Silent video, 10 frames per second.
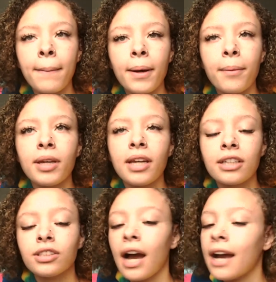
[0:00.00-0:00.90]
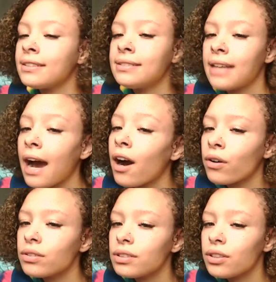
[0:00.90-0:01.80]
because I
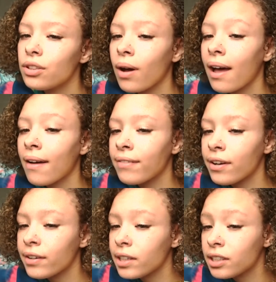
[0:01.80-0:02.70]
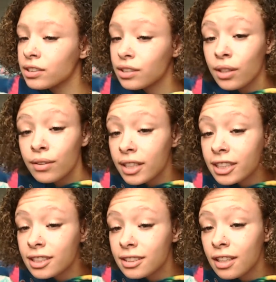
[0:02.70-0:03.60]
doubt you'll have very good
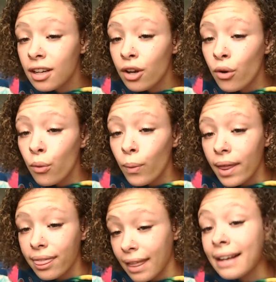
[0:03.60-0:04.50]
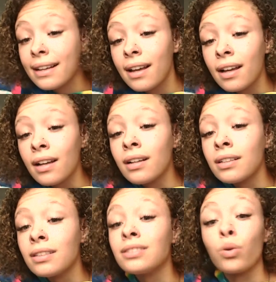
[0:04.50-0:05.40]
service with like
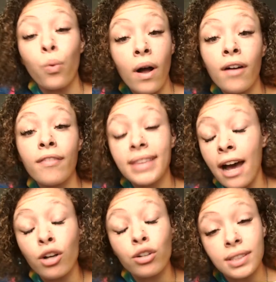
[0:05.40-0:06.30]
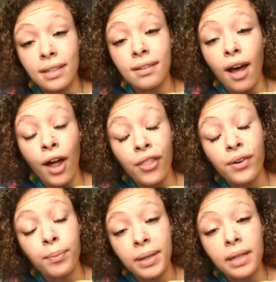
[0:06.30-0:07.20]
12,000 other
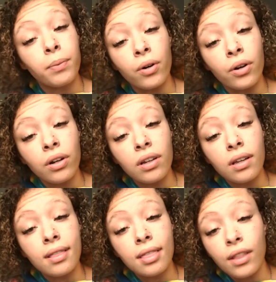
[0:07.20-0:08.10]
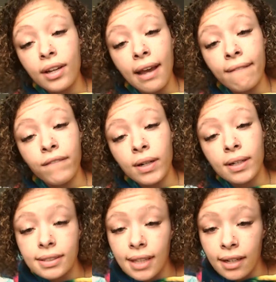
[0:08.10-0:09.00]
people looking for a
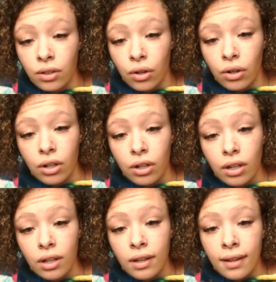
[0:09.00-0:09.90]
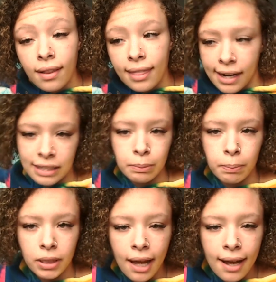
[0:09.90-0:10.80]
signal that is
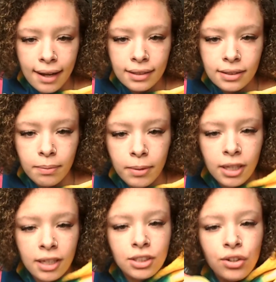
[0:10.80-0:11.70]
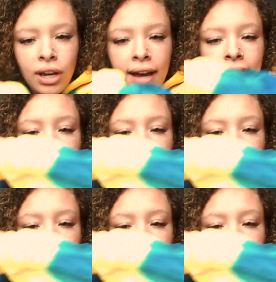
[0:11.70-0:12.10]
blocked, because you have